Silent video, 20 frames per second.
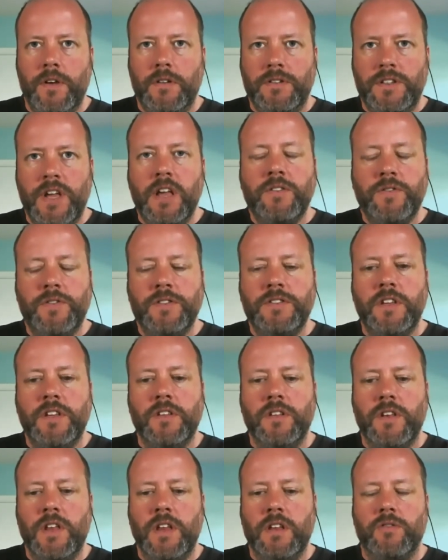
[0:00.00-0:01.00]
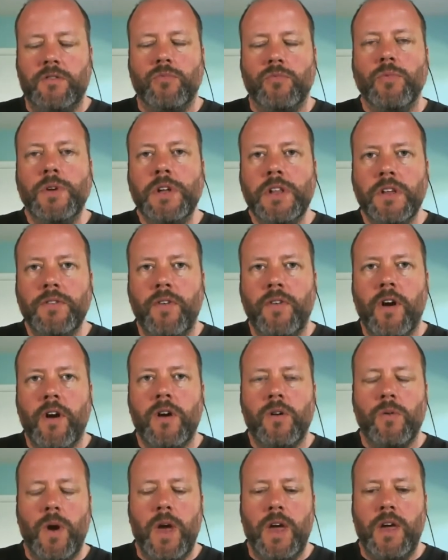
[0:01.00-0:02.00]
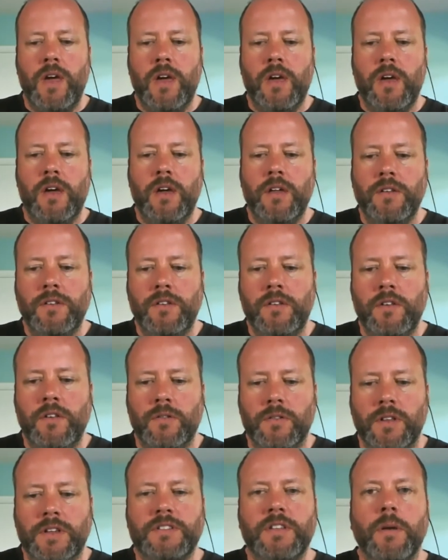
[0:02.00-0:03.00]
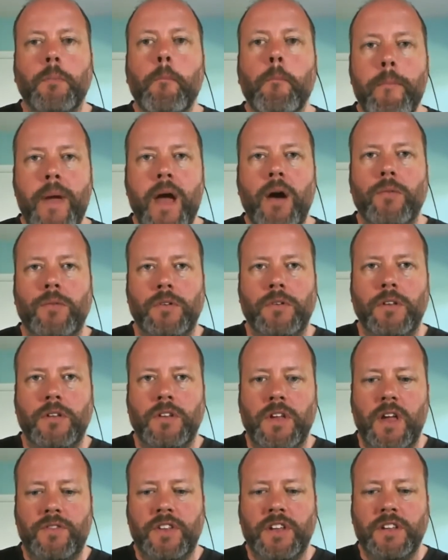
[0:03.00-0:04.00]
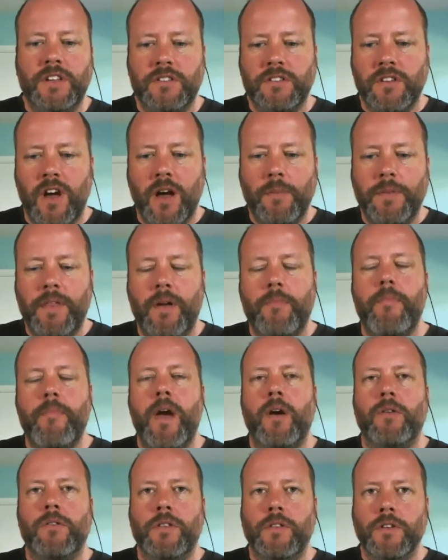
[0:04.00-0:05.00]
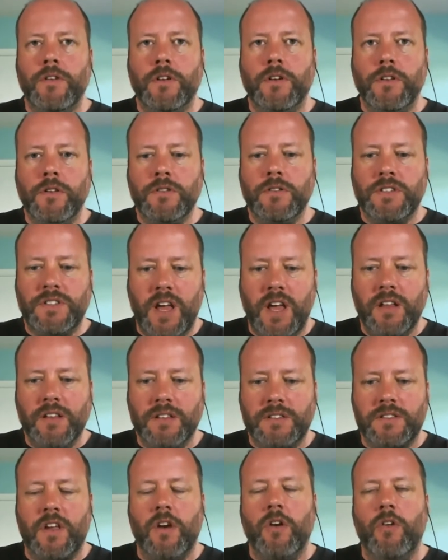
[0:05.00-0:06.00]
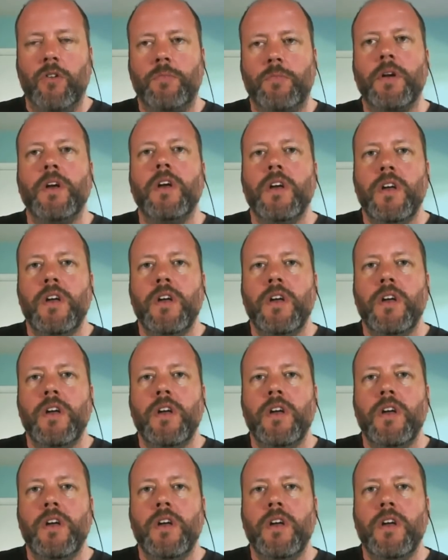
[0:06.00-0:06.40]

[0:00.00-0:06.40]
test facility, and it's really far away, and like some mountain, and you have to get to the top of that mountain, and you can use a telescope,